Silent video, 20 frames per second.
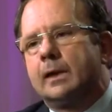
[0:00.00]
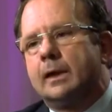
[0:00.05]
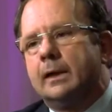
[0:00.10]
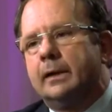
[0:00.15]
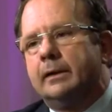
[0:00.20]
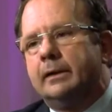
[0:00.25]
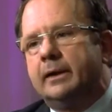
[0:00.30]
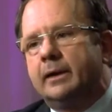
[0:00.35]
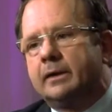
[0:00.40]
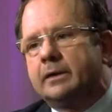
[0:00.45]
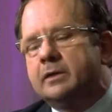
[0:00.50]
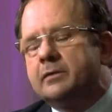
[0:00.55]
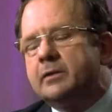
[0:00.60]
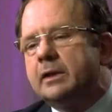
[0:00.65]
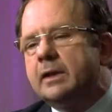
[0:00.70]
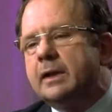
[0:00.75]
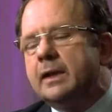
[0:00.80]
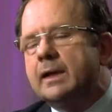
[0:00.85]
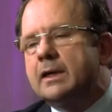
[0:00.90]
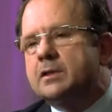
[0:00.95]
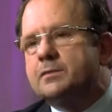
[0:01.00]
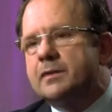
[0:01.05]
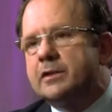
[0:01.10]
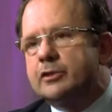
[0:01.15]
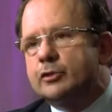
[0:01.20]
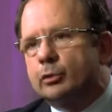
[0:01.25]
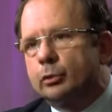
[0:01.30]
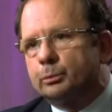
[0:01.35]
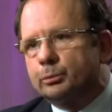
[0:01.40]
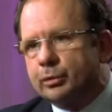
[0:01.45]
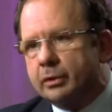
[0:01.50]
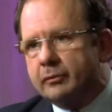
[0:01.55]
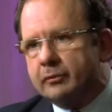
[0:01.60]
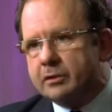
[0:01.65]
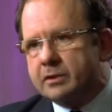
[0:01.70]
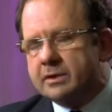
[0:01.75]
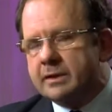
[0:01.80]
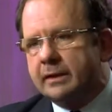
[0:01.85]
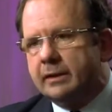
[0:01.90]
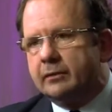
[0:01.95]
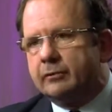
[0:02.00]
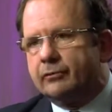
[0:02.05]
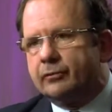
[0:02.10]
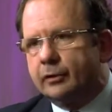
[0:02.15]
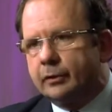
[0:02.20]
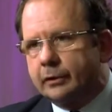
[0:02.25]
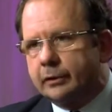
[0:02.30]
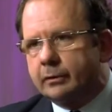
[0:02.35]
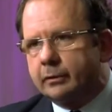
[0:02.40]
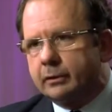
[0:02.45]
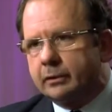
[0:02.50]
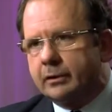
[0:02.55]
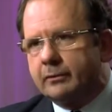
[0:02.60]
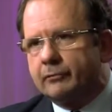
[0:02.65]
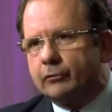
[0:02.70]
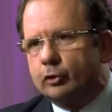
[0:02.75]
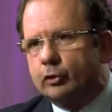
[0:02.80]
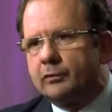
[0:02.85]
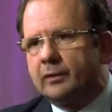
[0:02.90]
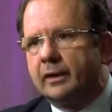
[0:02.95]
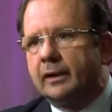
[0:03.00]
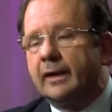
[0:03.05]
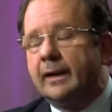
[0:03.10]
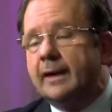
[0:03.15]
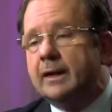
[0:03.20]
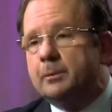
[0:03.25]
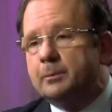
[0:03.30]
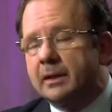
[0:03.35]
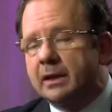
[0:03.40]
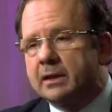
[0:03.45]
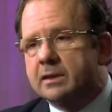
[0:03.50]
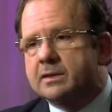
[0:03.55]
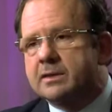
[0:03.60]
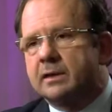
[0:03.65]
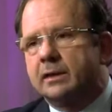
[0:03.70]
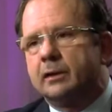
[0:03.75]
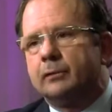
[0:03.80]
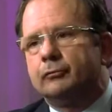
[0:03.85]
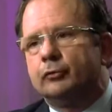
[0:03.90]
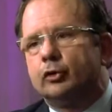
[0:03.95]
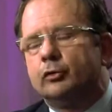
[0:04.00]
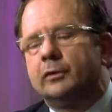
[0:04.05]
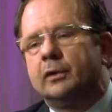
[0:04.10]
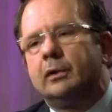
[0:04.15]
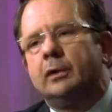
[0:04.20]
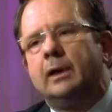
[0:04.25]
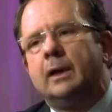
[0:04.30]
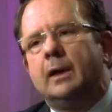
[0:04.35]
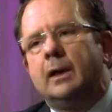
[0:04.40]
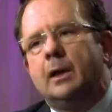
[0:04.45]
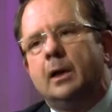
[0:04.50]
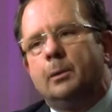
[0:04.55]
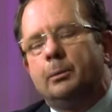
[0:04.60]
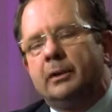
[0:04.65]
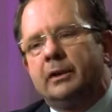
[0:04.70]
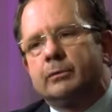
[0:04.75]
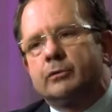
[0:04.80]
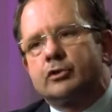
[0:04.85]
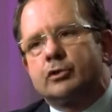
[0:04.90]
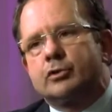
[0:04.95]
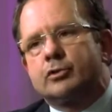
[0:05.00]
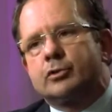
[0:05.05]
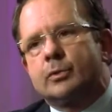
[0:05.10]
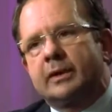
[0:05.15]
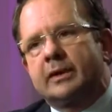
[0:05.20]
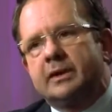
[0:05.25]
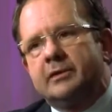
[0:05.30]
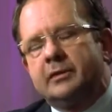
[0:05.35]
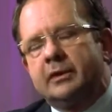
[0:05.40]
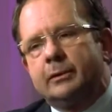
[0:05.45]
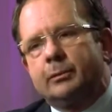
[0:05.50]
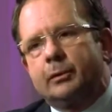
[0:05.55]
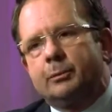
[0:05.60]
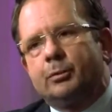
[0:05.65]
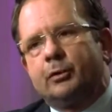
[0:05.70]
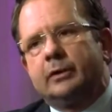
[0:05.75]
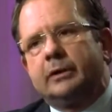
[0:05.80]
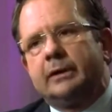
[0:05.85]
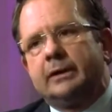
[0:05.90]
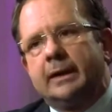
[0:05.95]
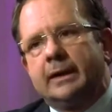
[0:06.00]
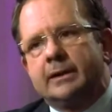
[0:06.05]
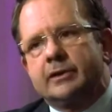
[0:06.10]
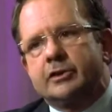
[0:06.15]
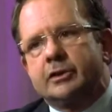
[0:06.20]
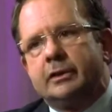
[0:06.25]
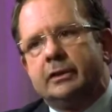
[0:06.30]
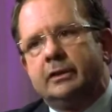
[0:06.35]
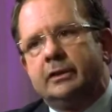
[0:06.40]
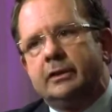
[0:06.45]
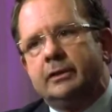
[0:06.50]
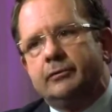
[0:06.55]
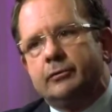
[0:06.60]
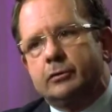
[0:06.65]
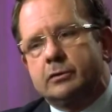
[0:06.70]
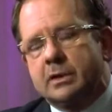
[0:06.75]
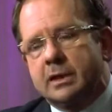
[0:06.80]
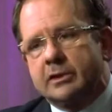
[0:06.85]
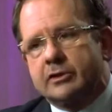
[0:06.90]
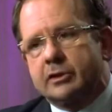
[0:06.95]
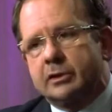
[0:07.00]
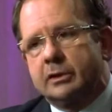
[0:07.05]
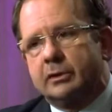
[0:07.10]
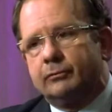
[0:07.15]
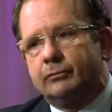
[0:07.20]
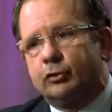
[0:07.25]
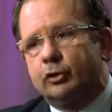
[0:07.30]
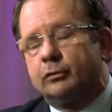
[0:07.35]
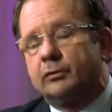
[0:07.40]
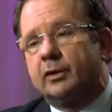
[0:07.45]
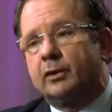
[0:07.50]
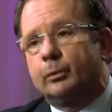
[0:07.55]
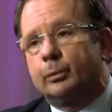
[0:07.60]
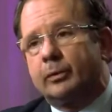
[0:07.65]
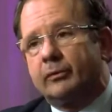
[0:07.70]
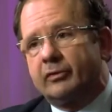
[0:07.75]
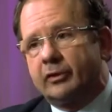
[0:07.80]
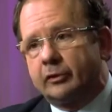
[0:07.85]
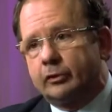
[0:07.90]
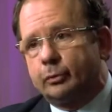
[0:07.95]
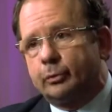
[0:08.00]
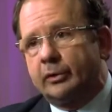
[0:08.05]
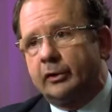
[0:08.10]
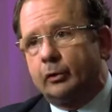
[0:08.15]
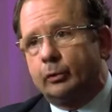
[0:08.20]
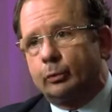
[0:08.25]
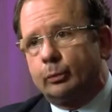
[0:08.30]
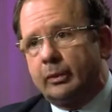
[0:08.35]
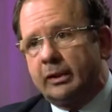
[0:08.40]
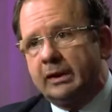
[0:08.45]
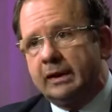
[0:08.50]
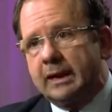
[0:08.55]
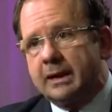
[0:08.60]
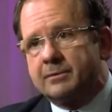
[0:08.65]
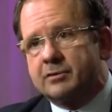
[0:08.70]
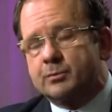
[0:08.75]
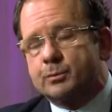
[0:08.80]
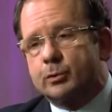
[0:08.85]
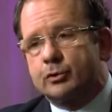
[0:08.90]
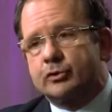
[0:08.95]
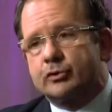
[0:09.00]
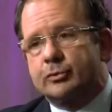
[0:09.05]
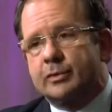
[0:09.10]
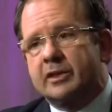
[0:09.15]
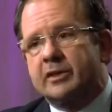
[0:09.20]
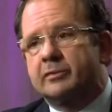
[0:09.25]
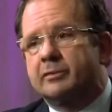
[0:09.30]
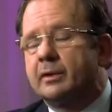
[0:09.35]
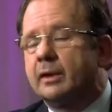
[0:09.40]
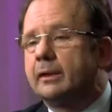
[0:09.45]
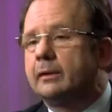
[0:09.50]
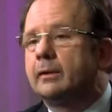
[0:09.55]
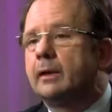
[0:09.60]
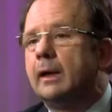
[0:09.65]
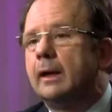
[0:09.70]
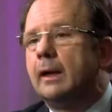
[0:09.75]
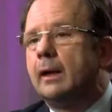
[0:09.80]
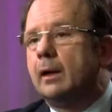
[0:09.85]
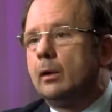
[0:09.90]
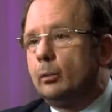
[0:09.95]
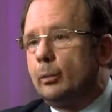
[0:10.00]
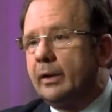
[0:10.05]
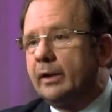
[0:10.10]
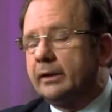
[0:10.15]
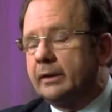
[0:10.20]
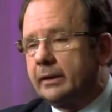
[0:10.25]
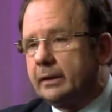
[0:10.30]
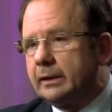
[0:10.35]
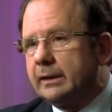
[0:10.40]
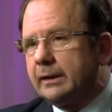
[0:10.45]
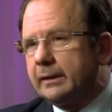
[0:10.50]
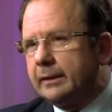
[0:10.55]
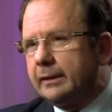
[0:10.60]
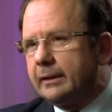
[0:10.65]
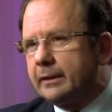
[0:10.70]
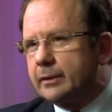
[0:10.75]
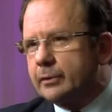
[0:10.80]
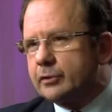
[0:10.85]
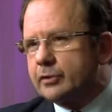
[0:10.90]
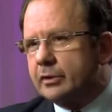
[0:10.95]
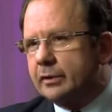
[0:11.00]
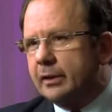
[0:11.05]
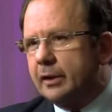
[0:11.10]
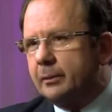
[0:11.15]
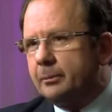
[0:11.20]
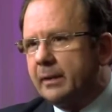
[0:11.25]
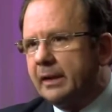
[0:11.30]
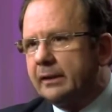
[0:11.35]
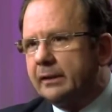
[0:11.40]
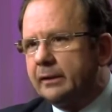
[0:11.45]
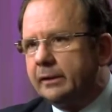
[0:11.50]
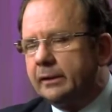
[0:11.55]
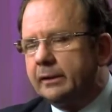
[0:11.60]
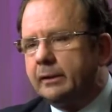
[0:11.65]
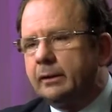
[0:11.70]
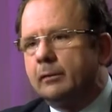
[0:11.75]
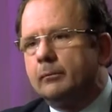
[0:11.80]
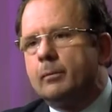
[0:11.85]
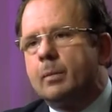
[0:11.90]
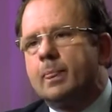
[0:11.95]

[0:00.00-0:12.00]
And the activity has been shown previously in follicular lymphoma and mantle cell lymphoma, but there was also activity reported ASH in diffuse large cell lymphoma, refractory or relapse post-transplant, where clearly there's an unmet need.